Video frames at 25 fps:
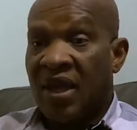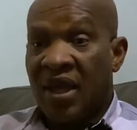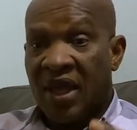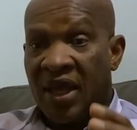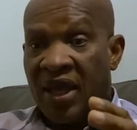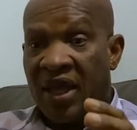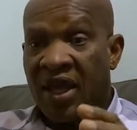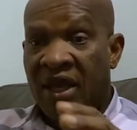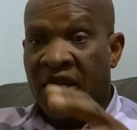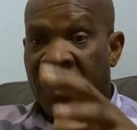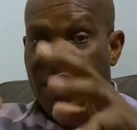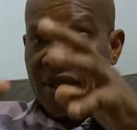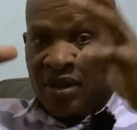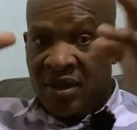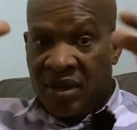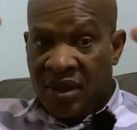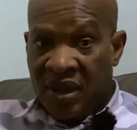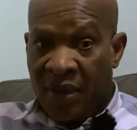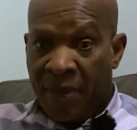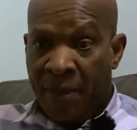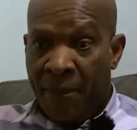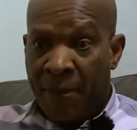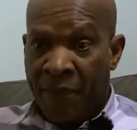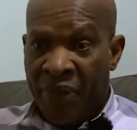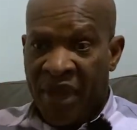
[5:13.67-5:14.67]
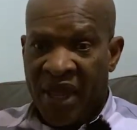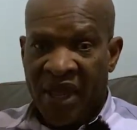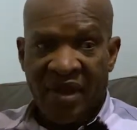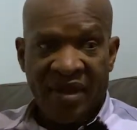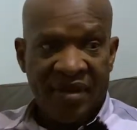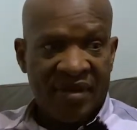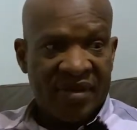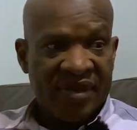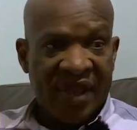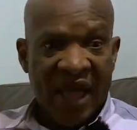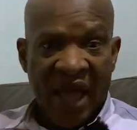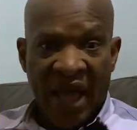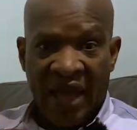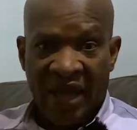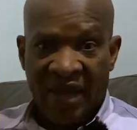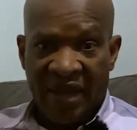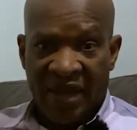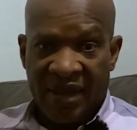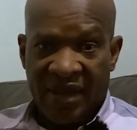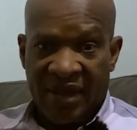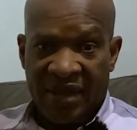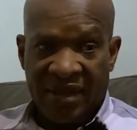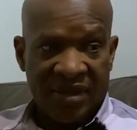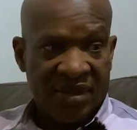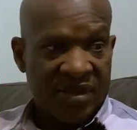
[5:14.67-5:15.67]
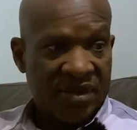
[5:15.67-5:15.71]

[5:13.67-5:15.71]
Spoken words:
in a big tank,